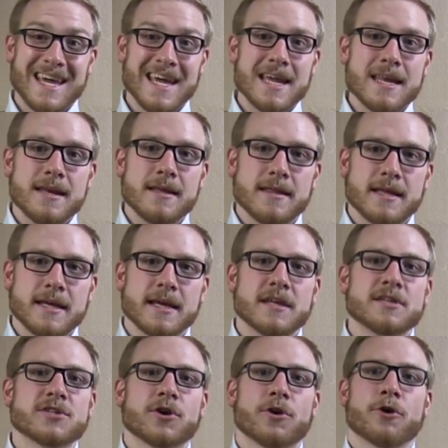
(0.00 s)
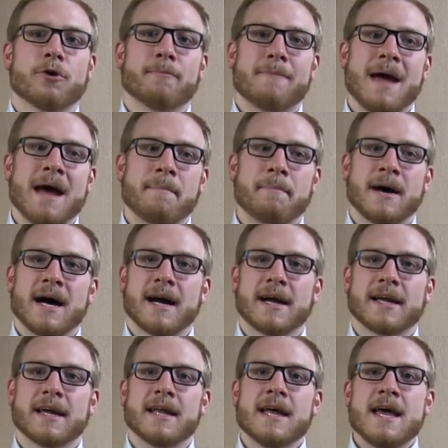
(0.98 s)
in the internal map
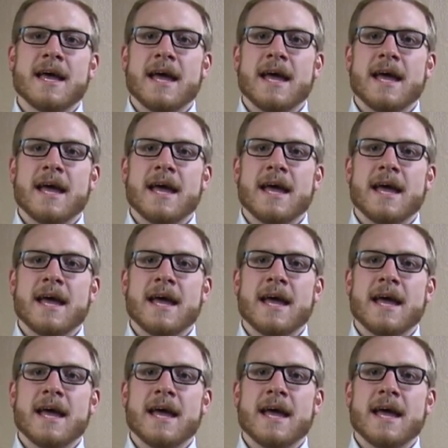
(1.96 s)
pocket